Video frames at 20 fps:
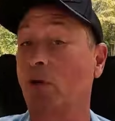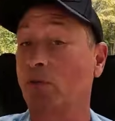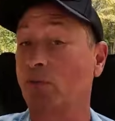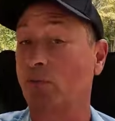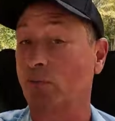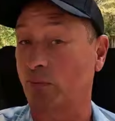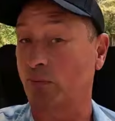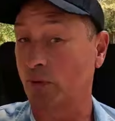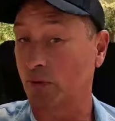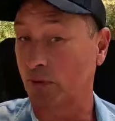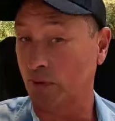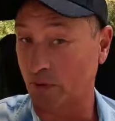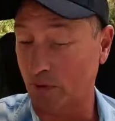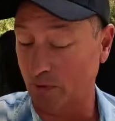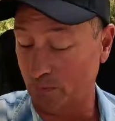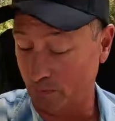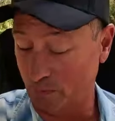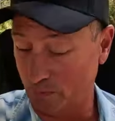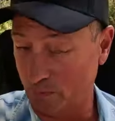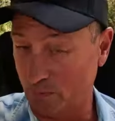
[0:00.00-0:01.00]
for
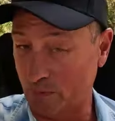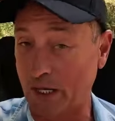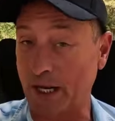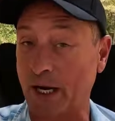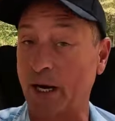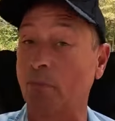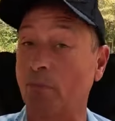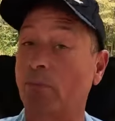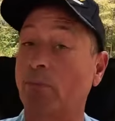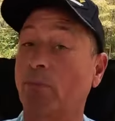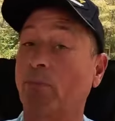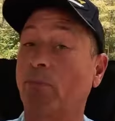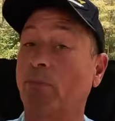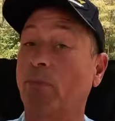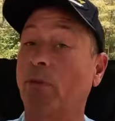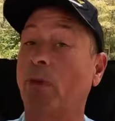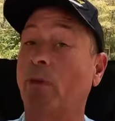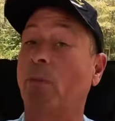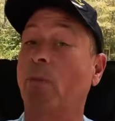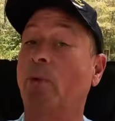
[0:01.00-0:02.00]
the camp
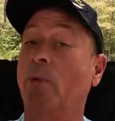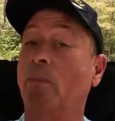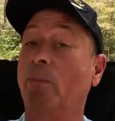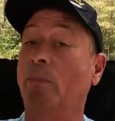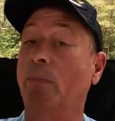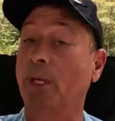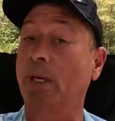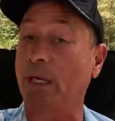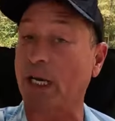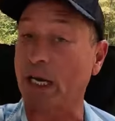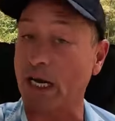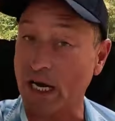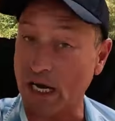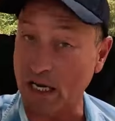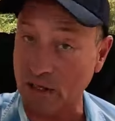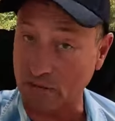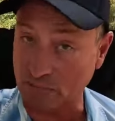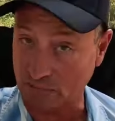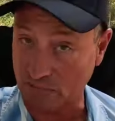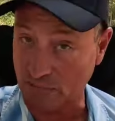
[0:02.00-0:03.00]
that we'll be
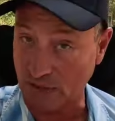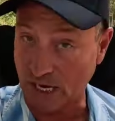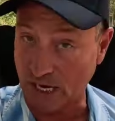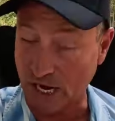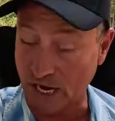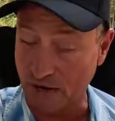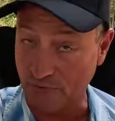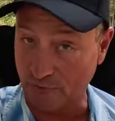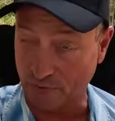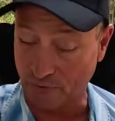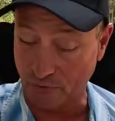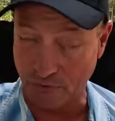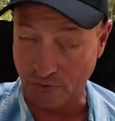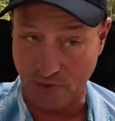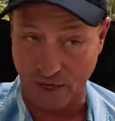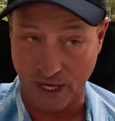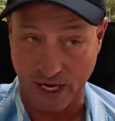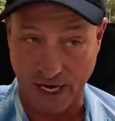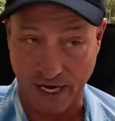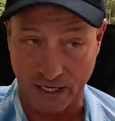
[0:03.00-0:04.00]
at after
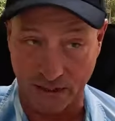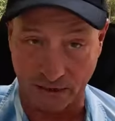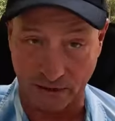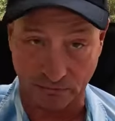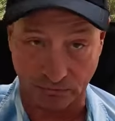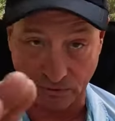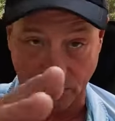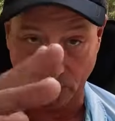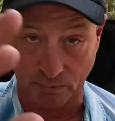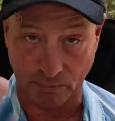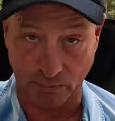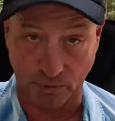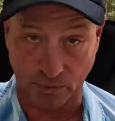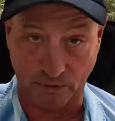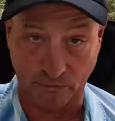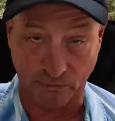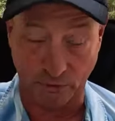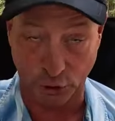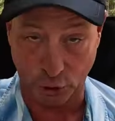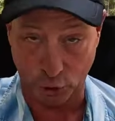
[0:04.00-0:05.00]
that. I, I,
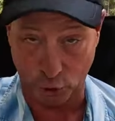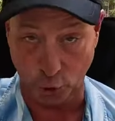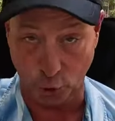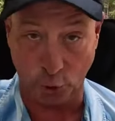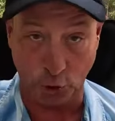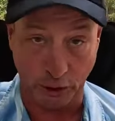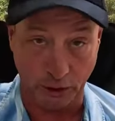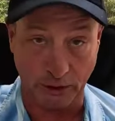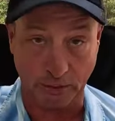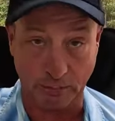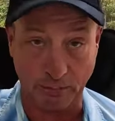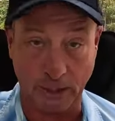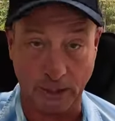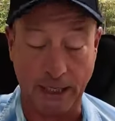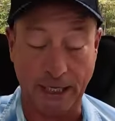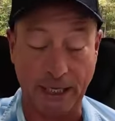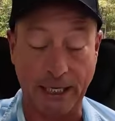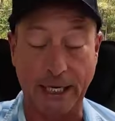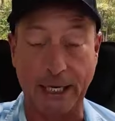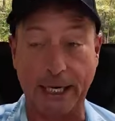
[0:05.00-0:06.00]
brief, I shortened it
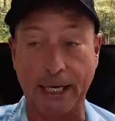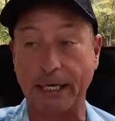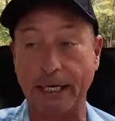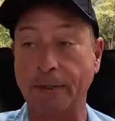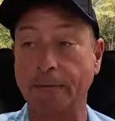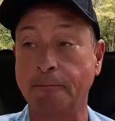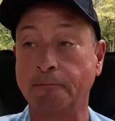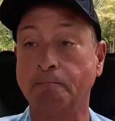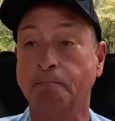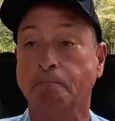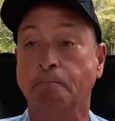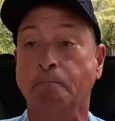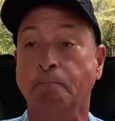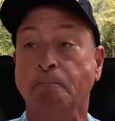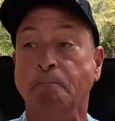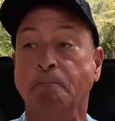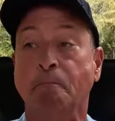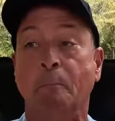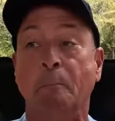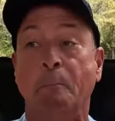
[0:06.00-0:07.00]
by a day.
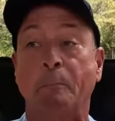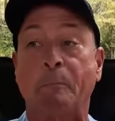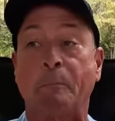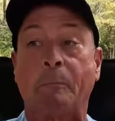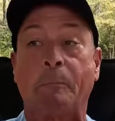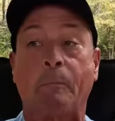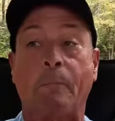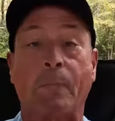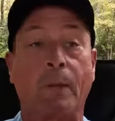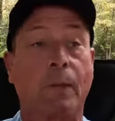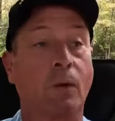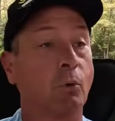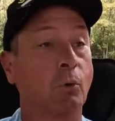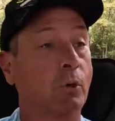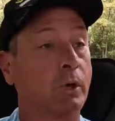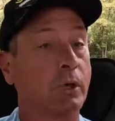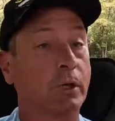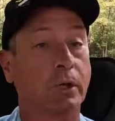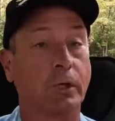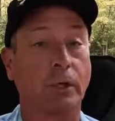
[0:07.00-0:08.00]
And
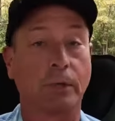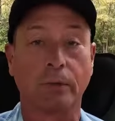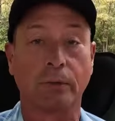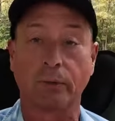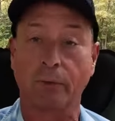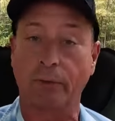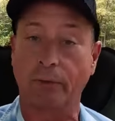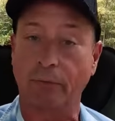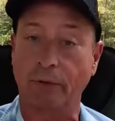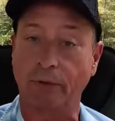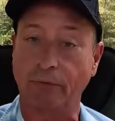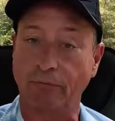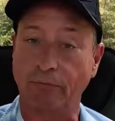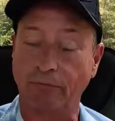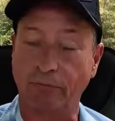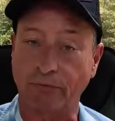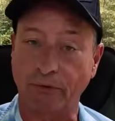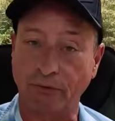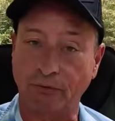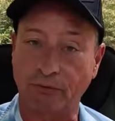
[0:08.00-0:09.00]
we're going to go and
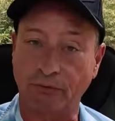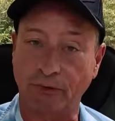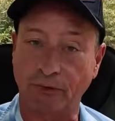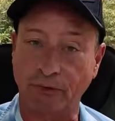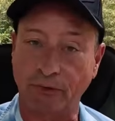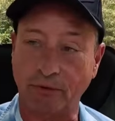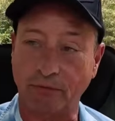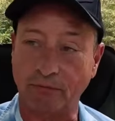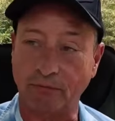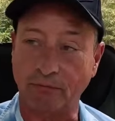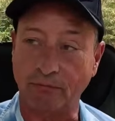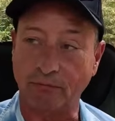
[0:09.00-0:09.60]
visit